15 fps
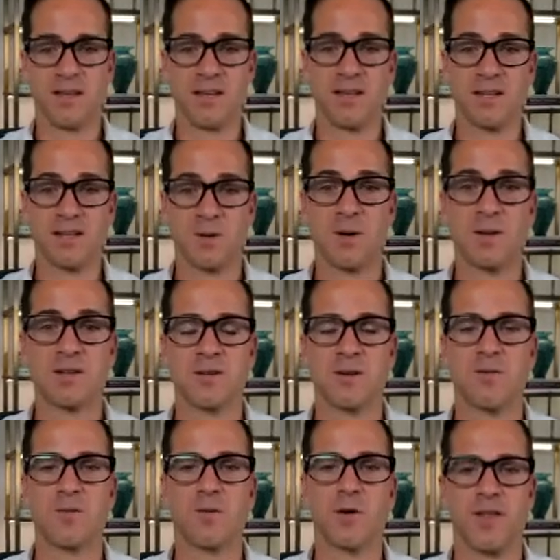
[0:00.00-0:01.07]
so on and so
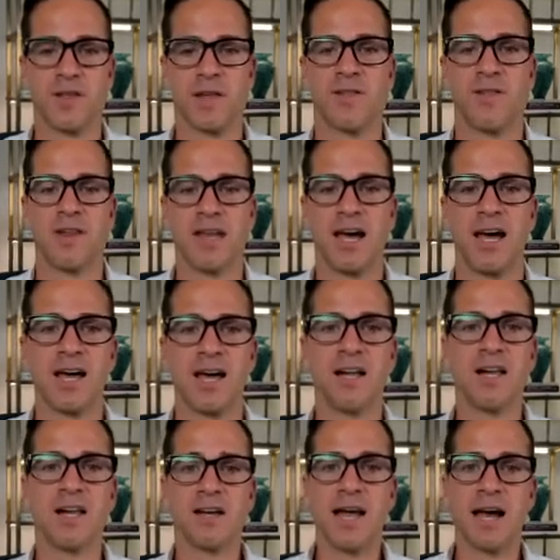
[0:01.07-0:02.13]
forth in the day.
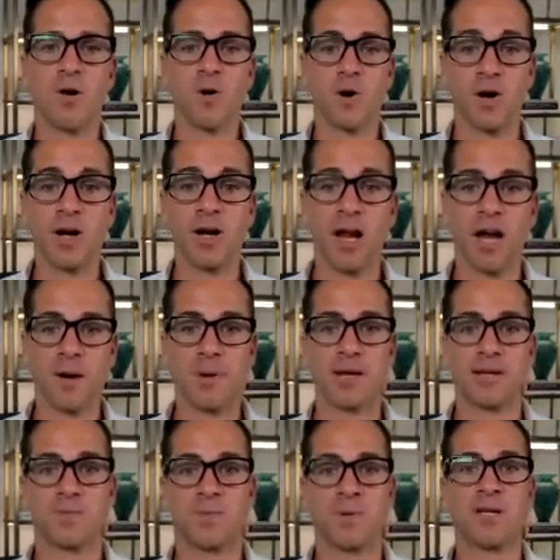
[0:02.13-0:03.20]
Now,
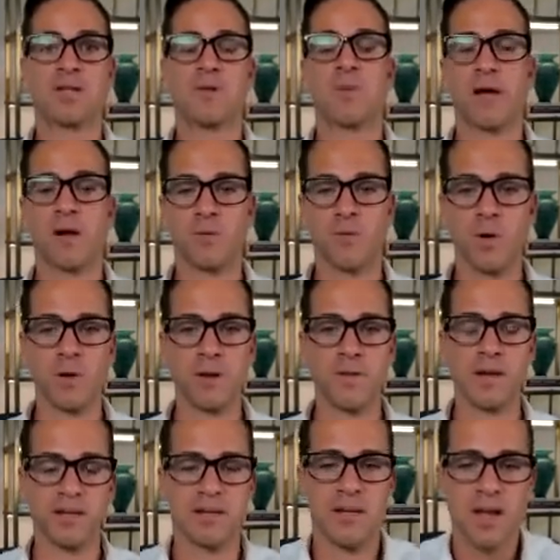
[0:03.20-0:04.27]
ergonomics plays a big role in
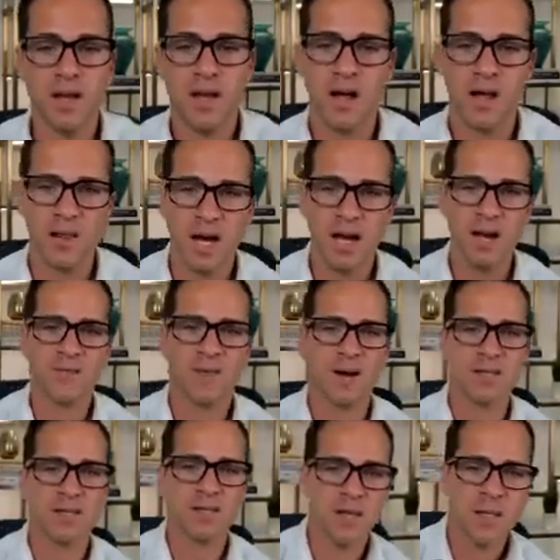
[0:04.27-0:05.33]
this. A lot of
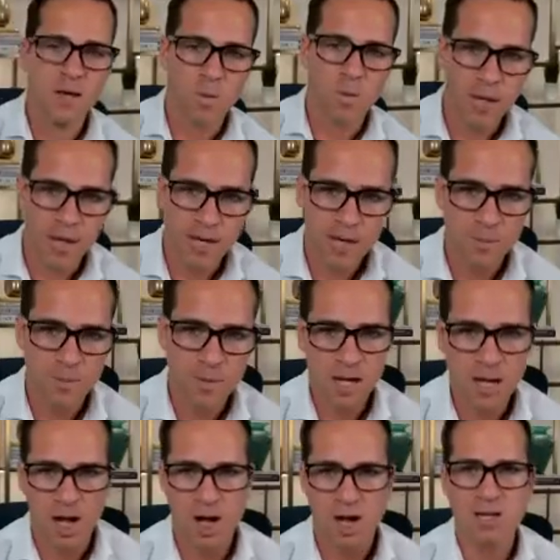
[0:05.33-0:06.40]
us, we end up
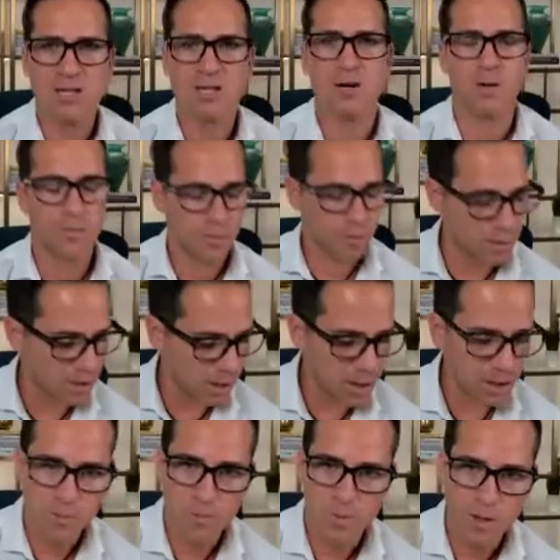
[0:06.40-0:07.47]
getting hunched over our
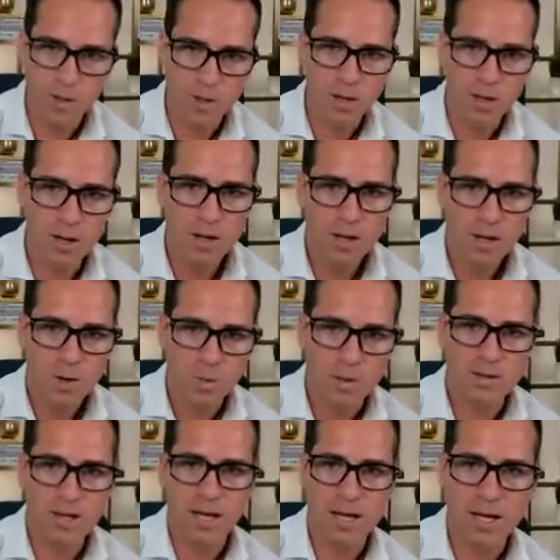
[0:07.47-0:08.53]
computer. We
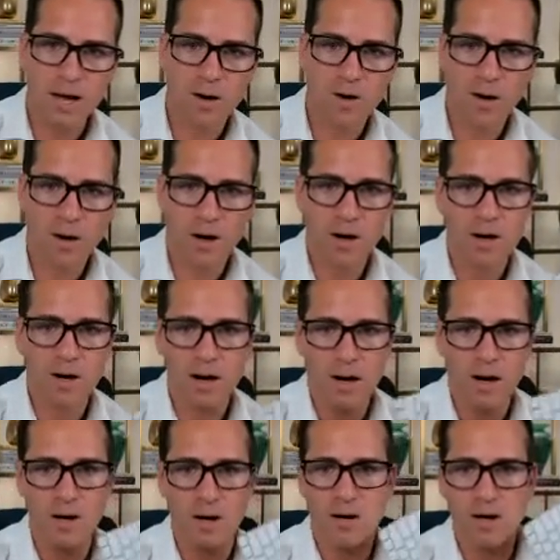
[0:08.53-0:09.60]
take out
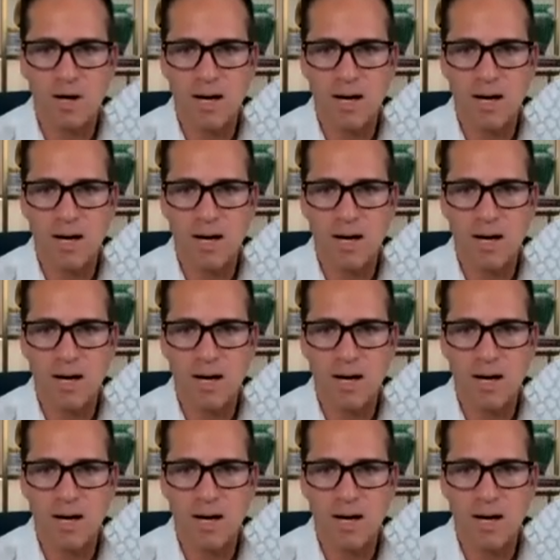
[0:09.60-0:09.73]
our